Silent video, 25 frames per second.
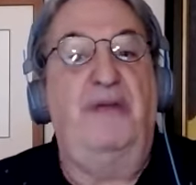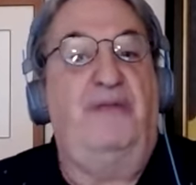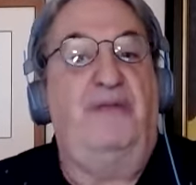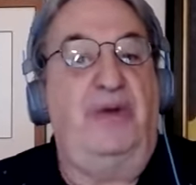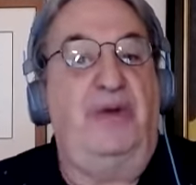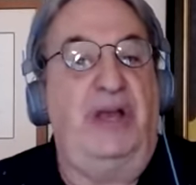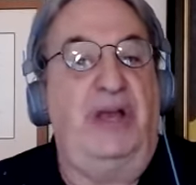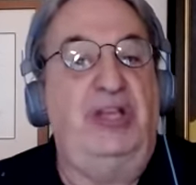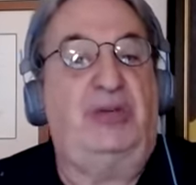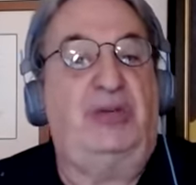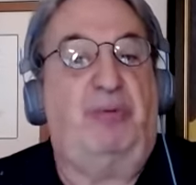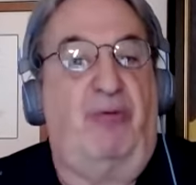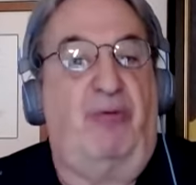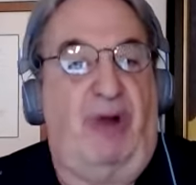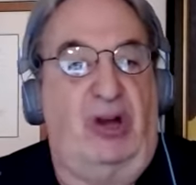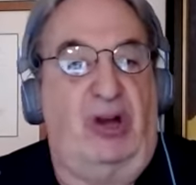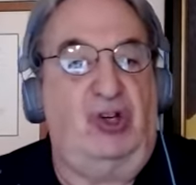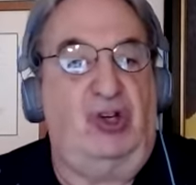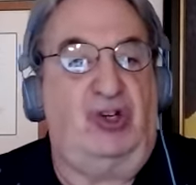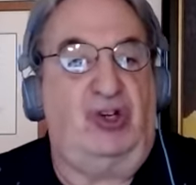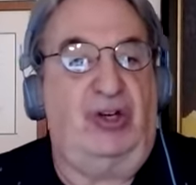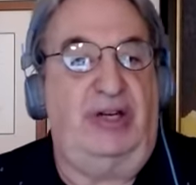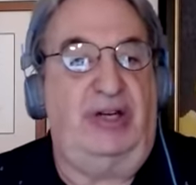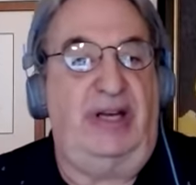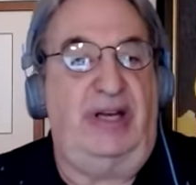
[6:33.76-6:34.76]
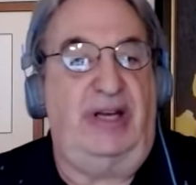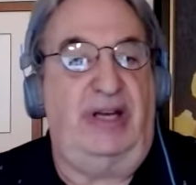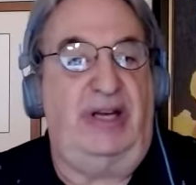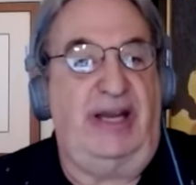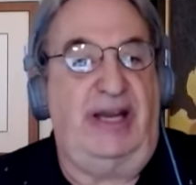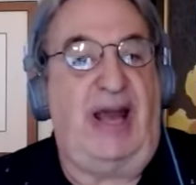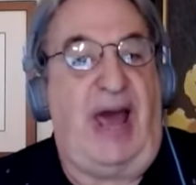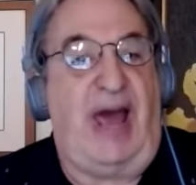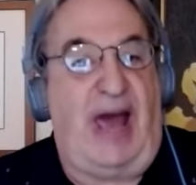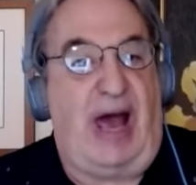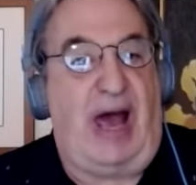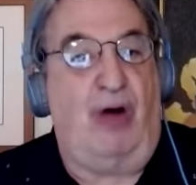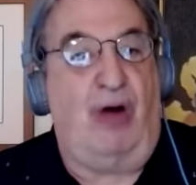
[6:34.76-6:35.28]
inspiration in
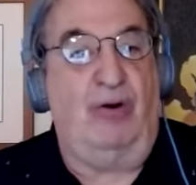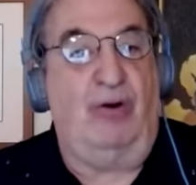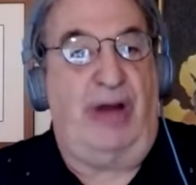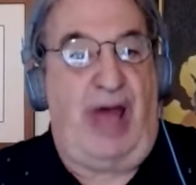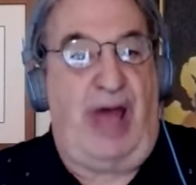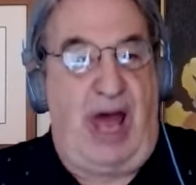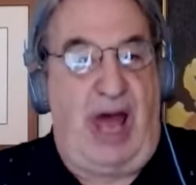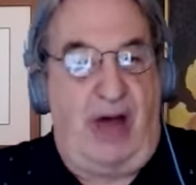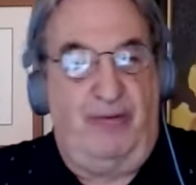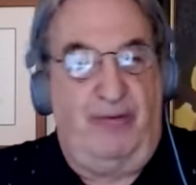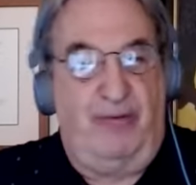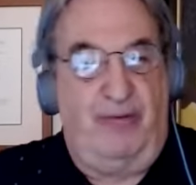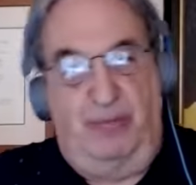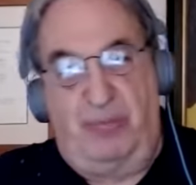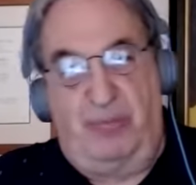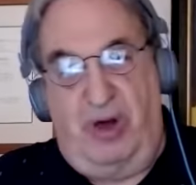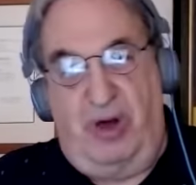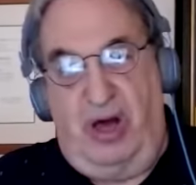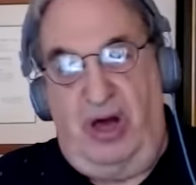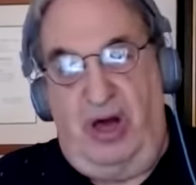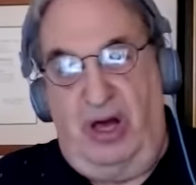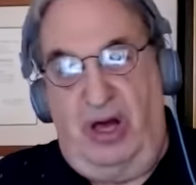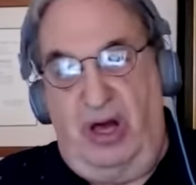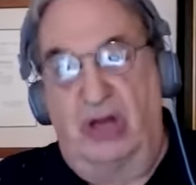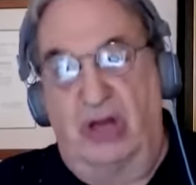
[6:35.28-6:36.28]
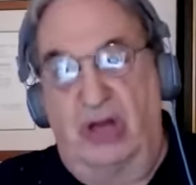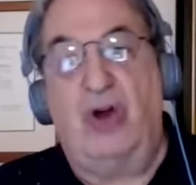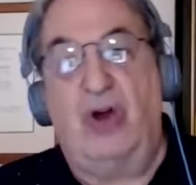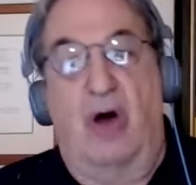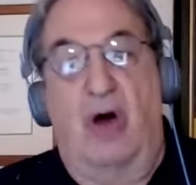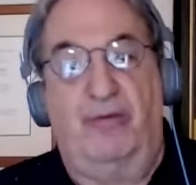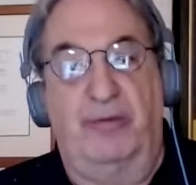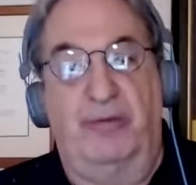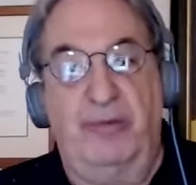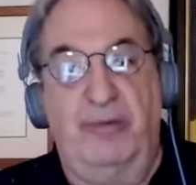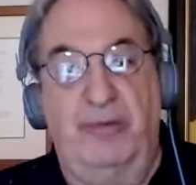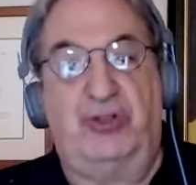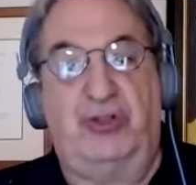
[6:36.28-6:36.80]
how to have a
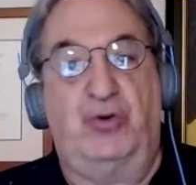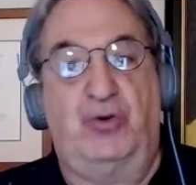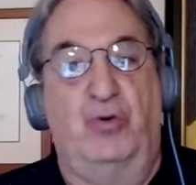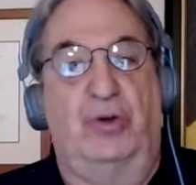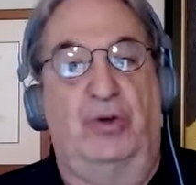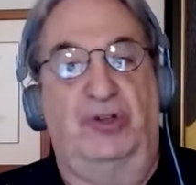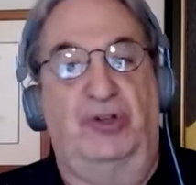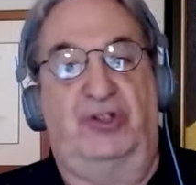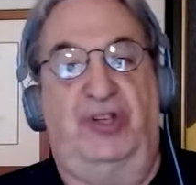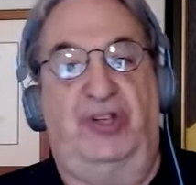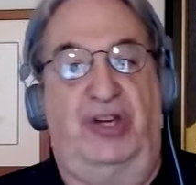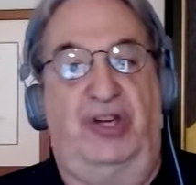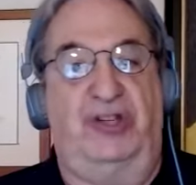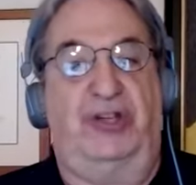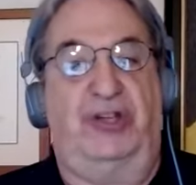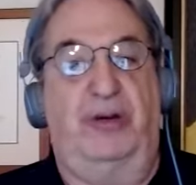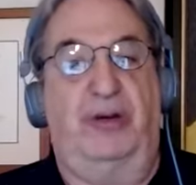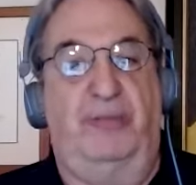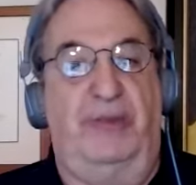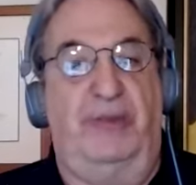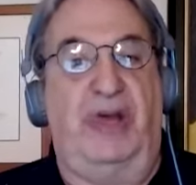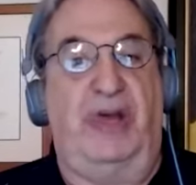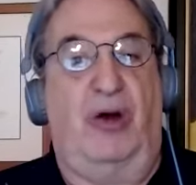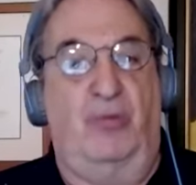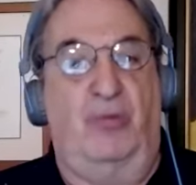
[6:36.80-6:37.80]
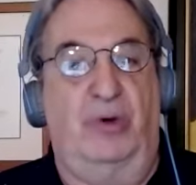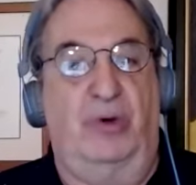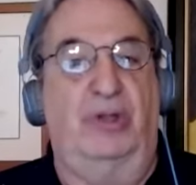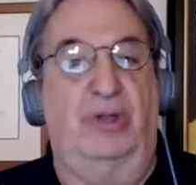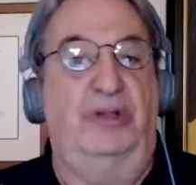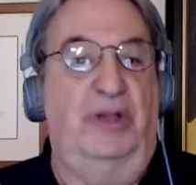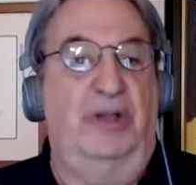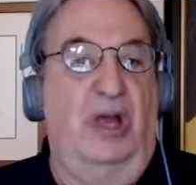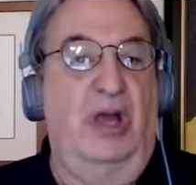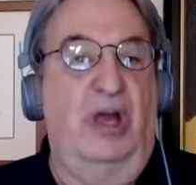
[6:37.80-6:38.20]
government school system that would